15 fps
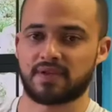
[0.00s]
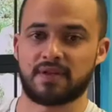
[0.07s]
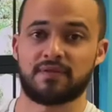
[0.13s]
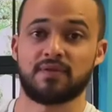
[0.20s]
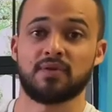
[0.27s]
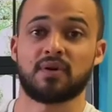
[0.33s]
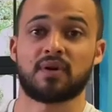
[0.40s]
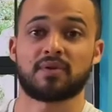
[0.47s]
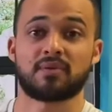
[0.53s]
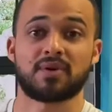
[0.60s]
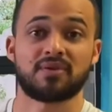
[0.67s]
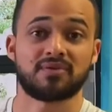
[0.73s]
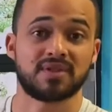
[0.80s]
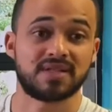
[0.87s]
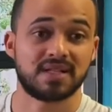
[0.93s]
if you are the
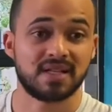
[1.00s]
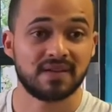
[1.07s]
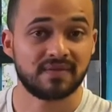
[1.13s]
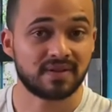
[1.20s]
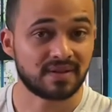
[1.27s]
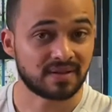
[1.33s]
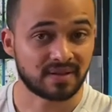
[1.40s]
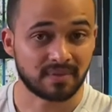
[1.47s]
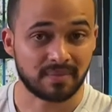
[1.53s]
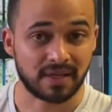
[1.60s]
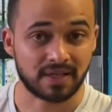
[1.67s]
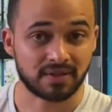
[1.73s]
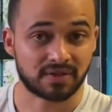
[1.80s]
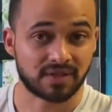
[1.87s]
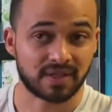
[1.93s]
one receiving the
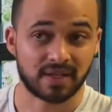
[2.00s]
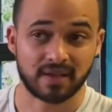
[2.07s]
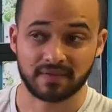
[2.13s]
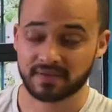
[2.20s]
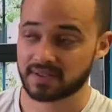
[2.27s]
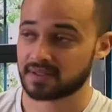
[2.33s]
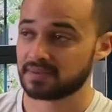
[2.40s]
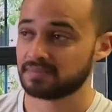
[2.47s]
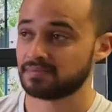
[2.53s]
monetary gift,